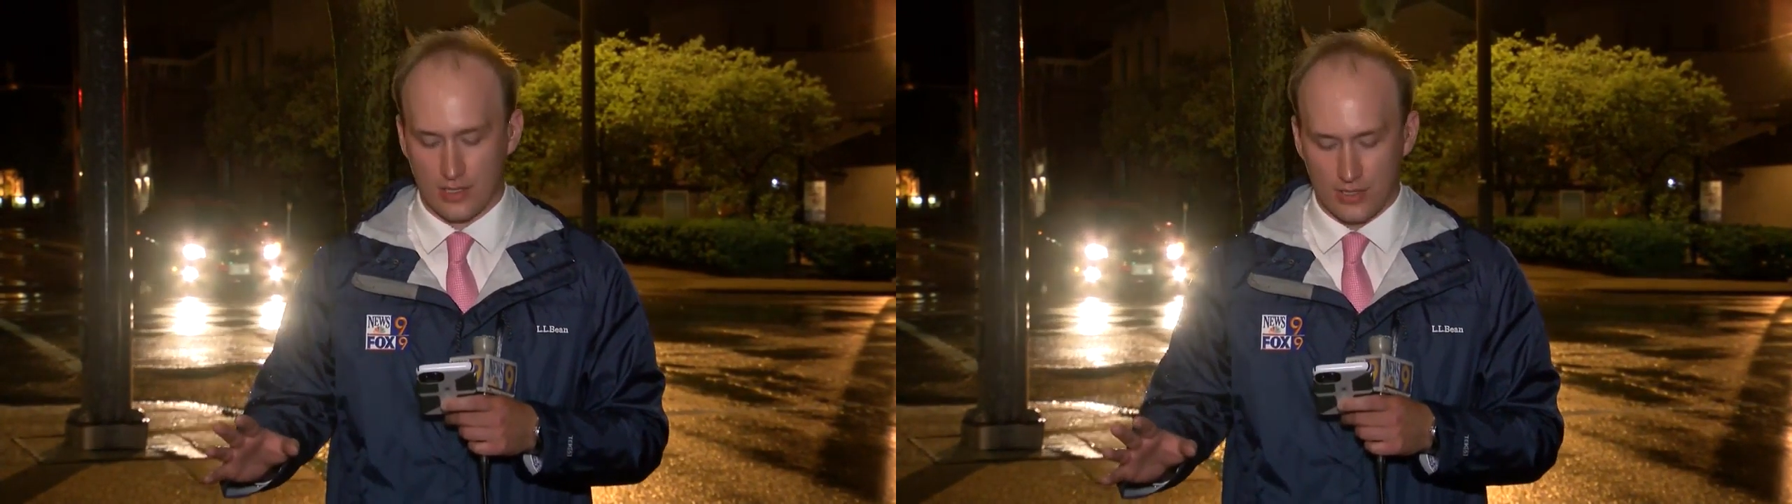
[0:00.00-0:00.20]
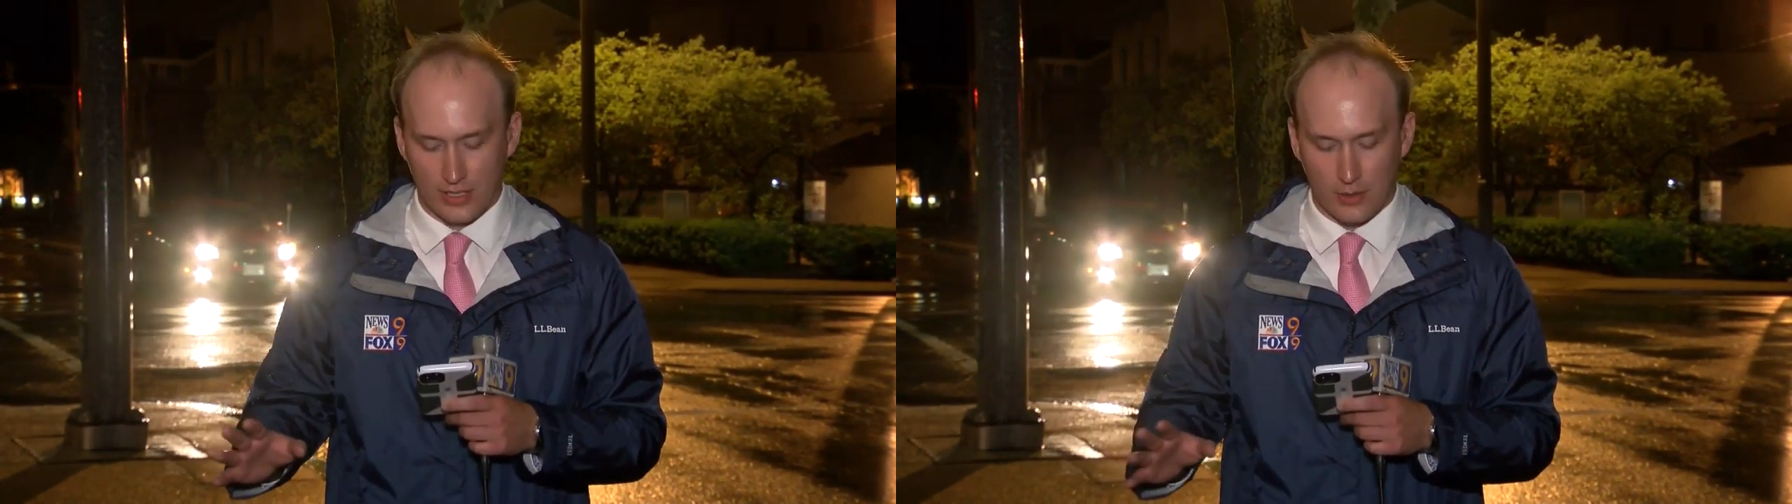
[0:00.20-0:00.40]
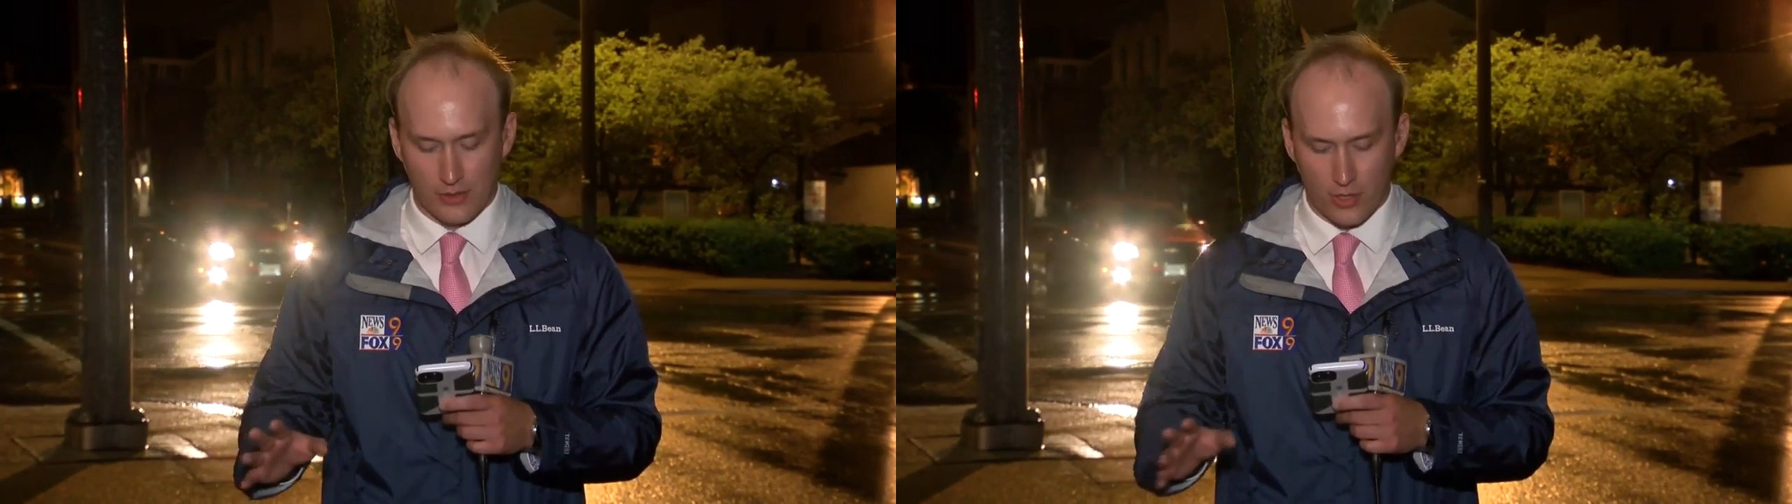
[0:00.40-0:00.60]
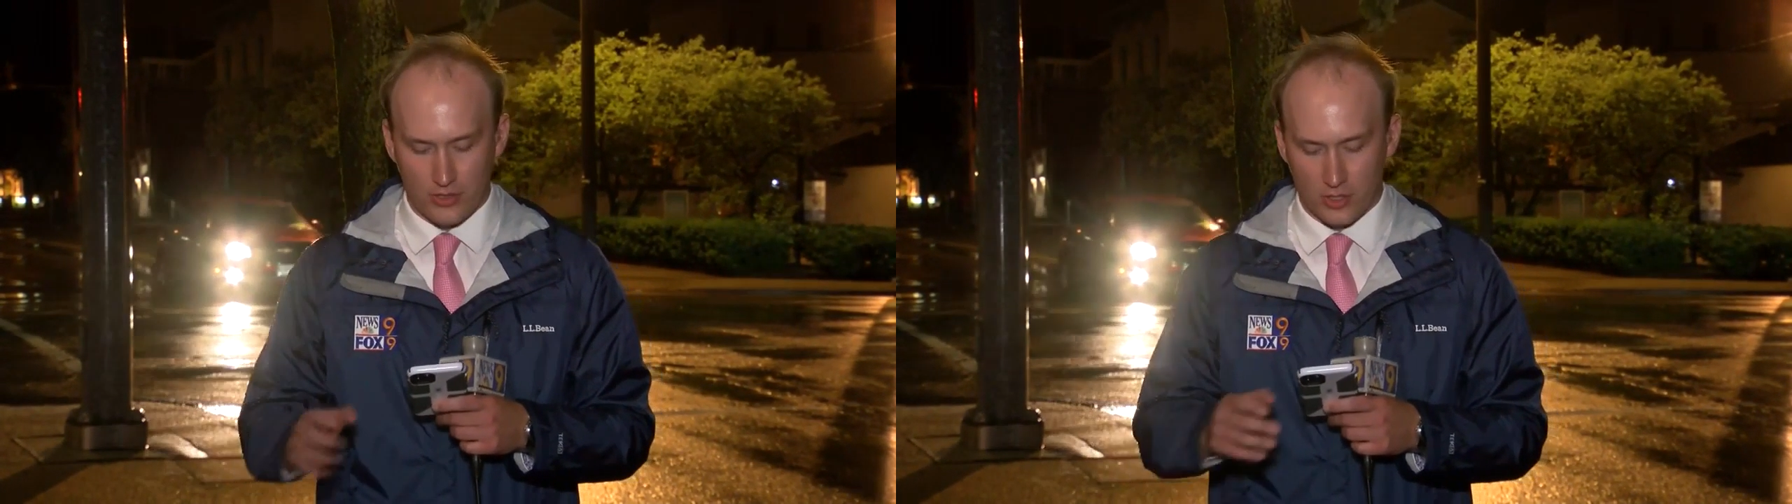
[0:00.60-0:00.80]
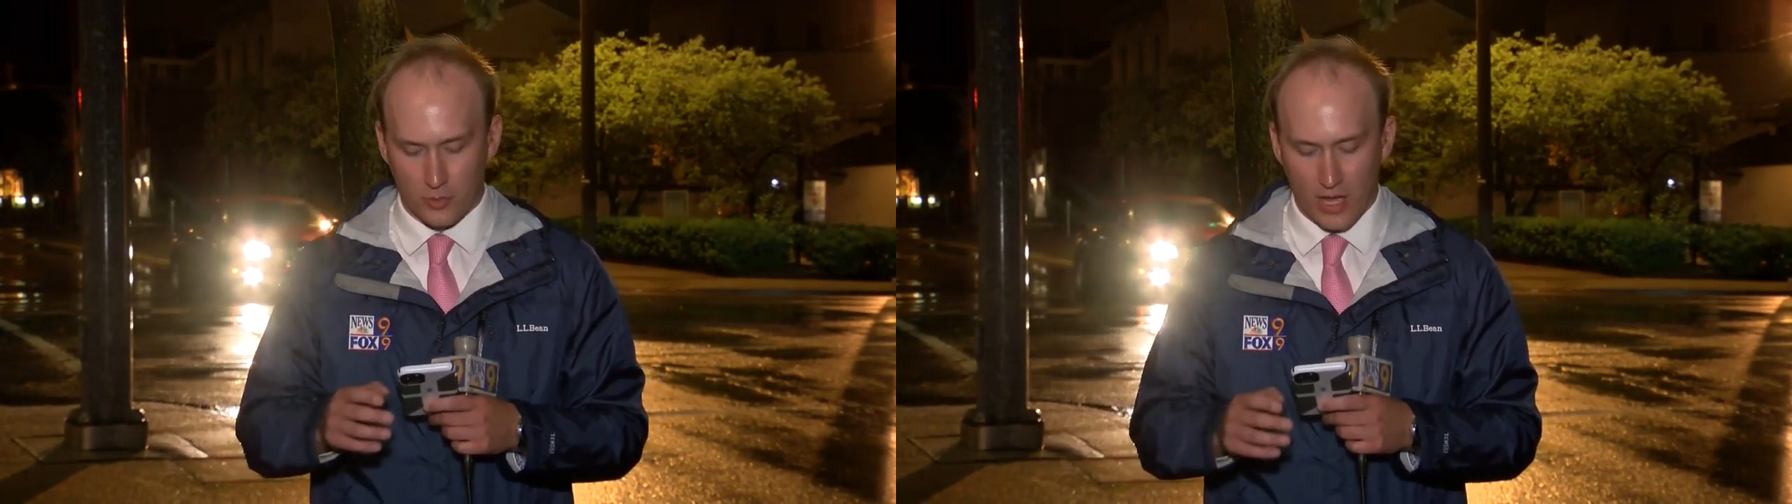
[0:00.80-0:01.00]
sticking with
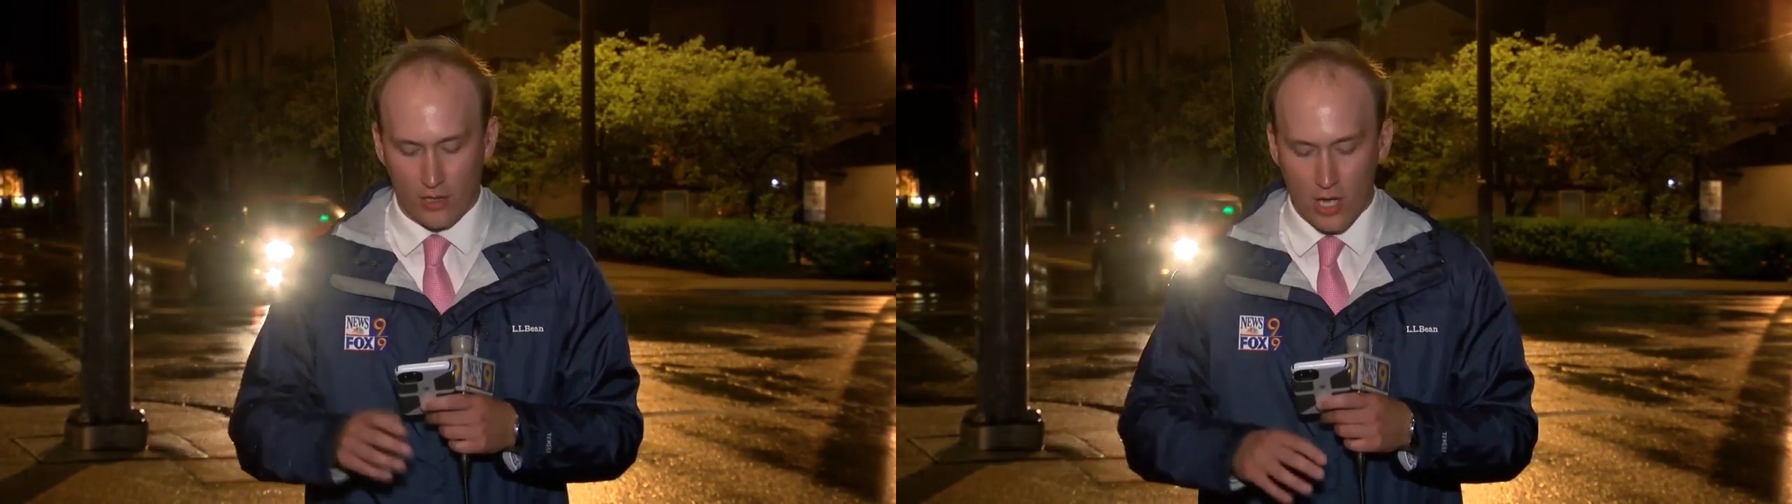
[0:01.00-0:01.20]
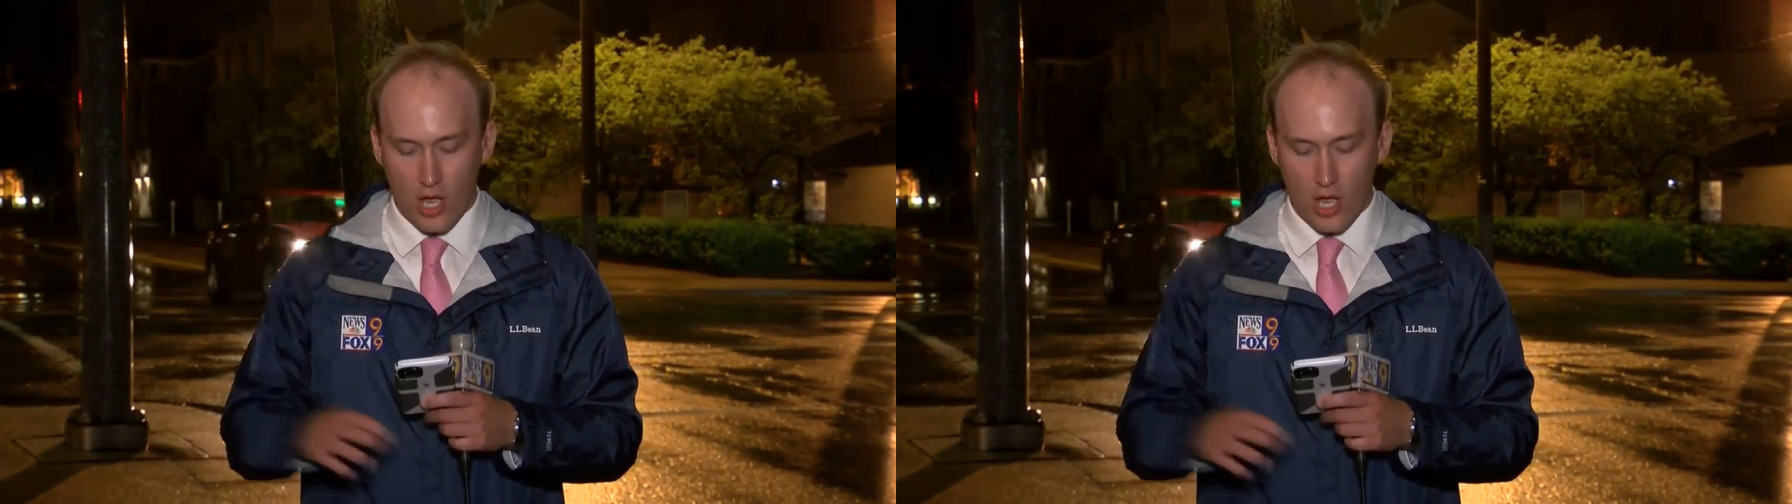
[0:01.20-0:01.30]
those as well.